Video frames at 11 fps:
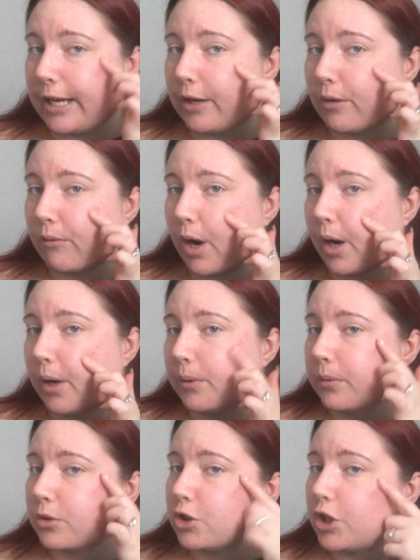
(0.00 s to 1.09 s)
in a row,
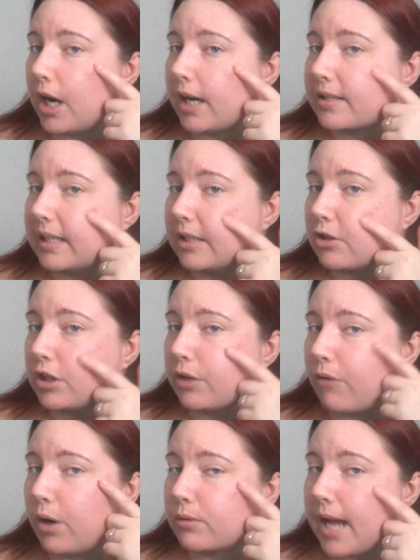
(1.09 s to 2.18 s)
just literally in a
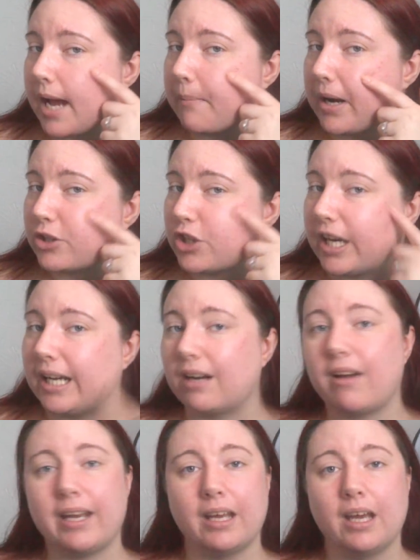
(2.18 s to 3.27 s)
row down my cheek
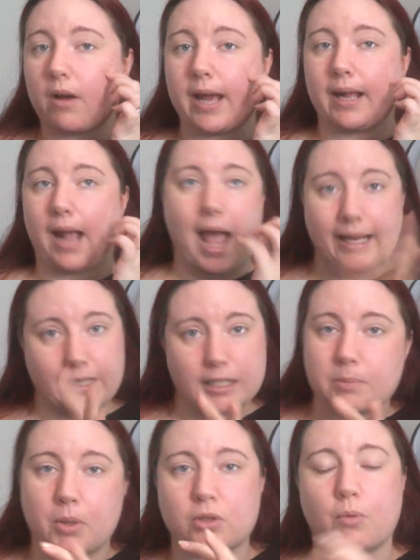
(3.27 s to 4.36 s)
line, like acne
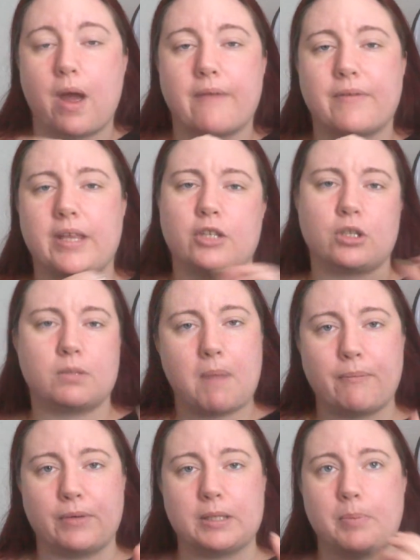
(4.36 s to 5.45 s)
spots or whatever. They're just
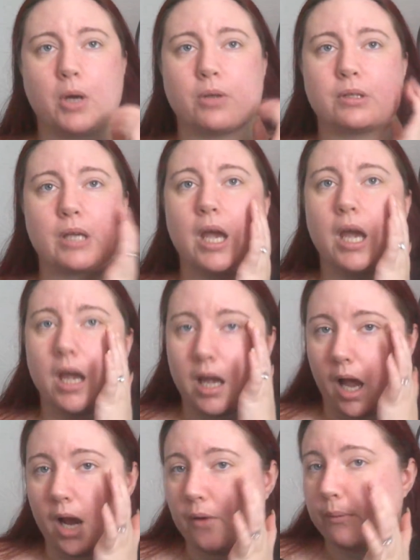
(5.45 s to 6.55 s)
monthly spots
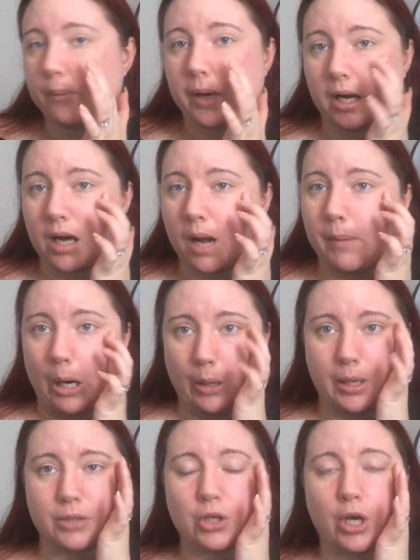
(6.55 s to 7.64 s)
when I come on.
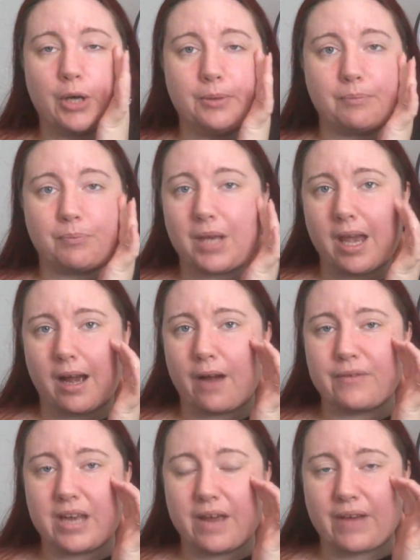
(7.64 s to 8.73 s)
So yeah,
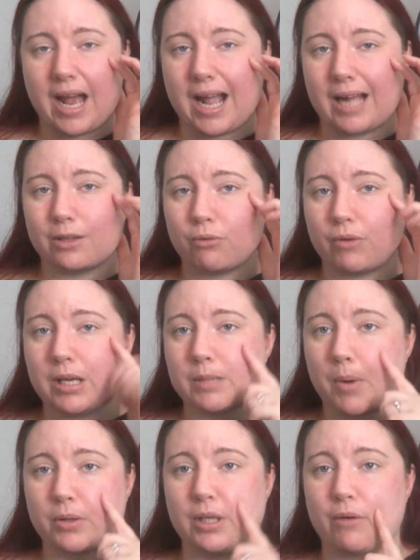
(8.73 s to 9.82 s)
I've never had 3
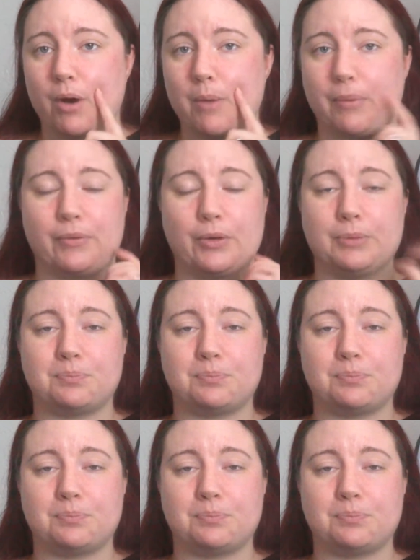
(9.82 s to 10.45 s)
spots in a row before.